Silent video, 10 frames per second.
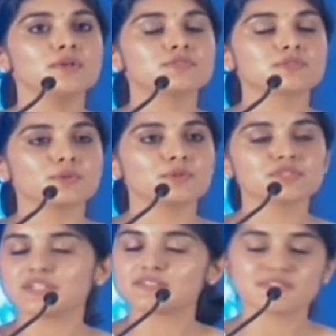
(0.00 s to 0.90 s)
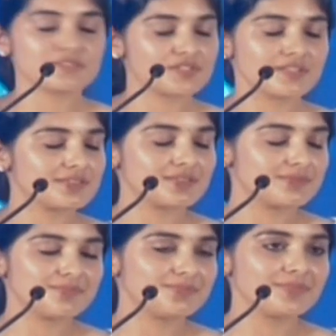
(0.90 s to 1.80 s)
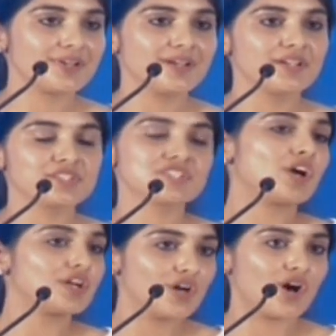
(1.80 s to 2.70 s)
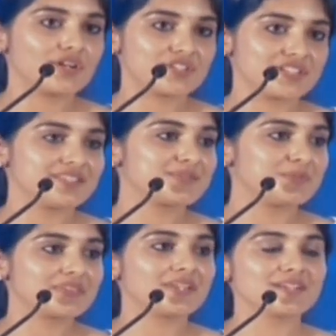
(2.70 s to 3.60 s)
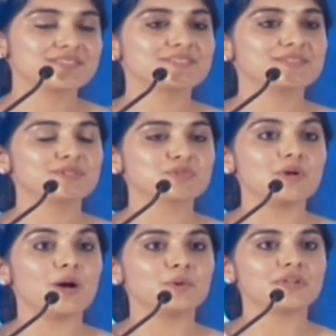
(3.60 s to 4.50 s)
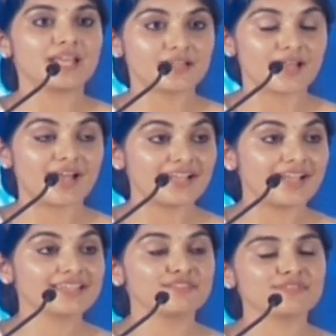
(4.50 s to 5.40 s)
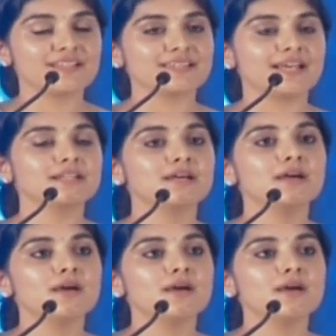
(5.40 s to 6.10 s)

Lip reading: So she's not gone, she's with us throughout, and I can feel that.